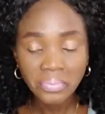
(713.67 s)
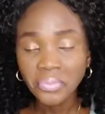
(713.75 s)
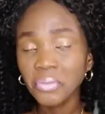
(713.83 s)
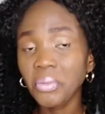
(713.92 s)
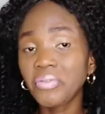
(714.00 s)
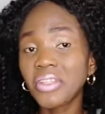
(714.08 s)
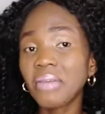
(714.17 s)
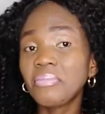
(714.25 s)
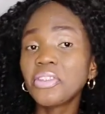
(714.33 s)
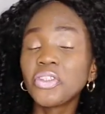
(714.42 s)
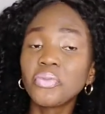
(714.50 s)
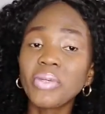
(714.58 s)
Some of them I'm going
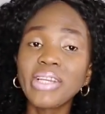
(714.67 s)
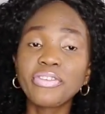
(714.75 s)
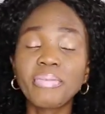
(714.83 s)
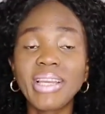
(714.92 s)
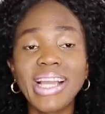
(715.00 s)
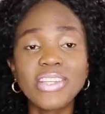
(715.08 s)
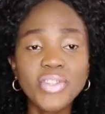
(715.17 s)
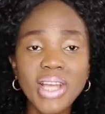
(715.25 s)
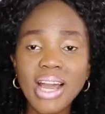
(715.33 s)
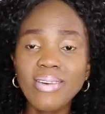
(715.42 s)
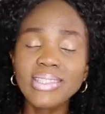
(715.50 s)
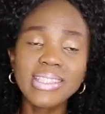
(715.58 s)
to wear it for my casual
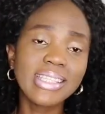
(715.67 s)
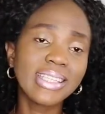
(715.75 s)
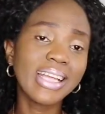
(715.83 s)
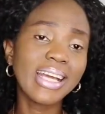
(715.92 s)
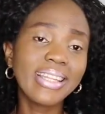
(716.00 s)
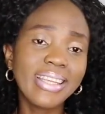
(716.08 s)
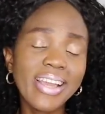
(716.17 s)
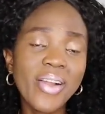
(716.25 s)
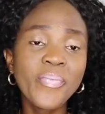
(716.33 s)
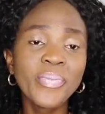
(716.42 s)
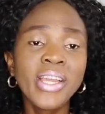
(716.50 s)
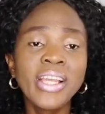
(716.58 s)
outing. And yeah,
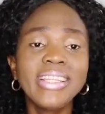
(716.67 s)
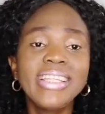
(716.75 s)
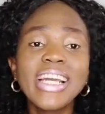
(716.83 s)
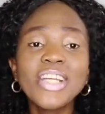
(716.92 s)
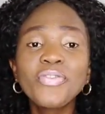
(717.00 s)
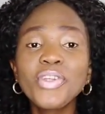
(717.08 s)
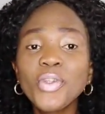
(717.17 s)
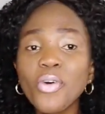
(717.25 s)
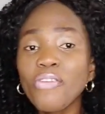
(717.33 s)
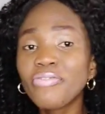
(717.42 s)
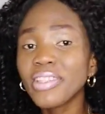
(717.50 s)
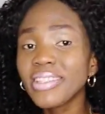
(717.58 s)
the outfit
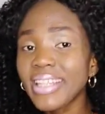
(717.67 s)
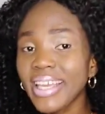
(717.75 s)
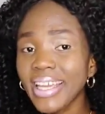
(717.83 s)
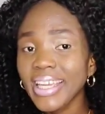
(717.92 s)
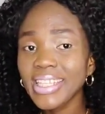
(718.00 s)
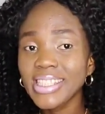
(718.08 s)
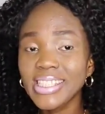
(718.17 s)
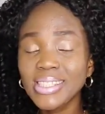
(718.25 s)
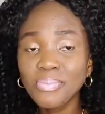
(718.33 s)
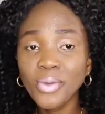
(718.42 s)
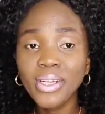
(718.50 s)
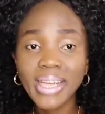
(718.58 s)
of the day is
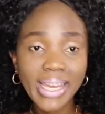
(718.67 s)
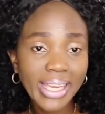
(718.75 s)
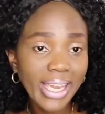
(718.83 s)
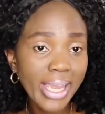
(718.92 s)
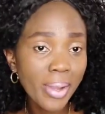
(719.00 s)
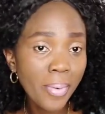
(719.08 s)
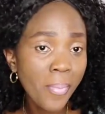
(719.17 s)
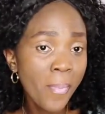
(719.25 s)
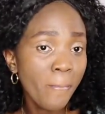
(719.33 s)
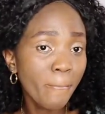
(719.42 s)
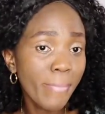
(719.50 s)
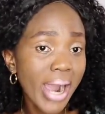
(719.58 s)
more like a
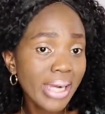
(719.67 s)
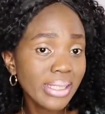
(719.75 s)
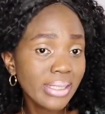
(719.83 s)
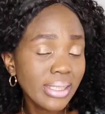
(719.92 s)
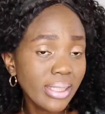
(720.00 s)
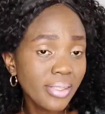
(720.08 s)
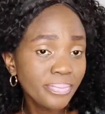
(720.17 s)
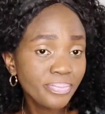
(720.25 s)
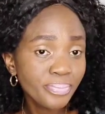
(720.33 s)
maxi